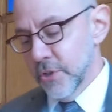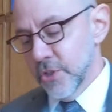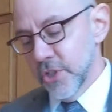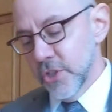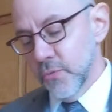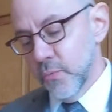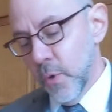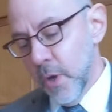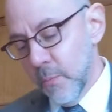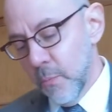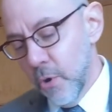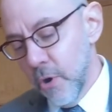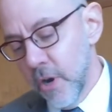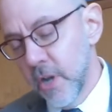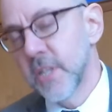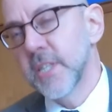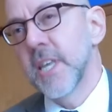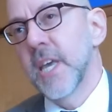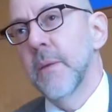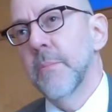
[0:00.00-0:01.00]
just one more
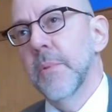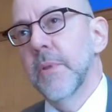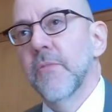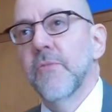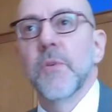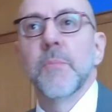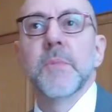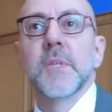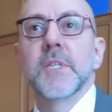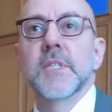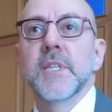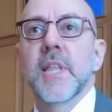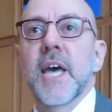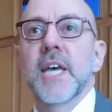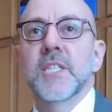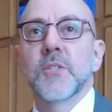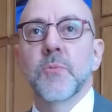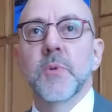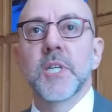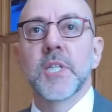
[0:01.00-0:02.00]
example from this
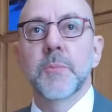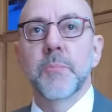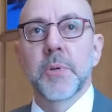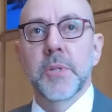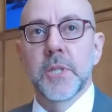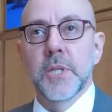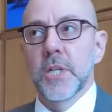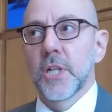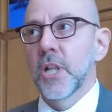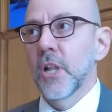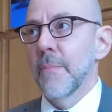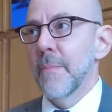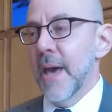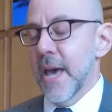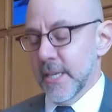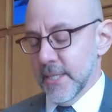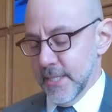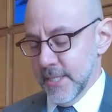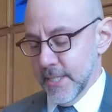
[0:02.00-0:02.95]
last week's political mess.